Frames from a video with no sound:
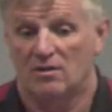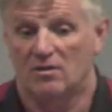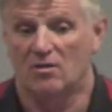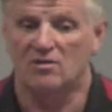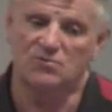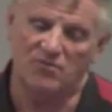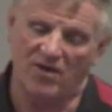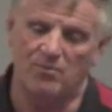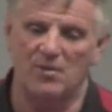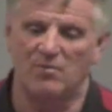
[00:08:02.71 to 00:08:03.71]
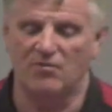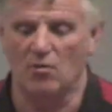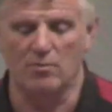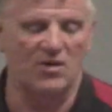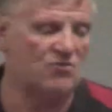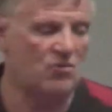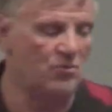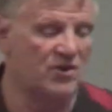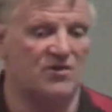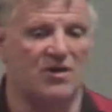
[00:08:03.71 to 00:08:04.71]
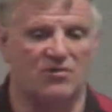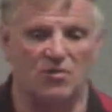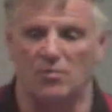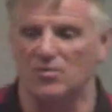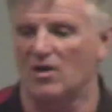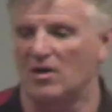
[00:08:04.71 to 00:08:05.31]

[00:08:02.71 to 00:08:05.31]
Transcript: You know, because we've had people before mess around with it and someone's got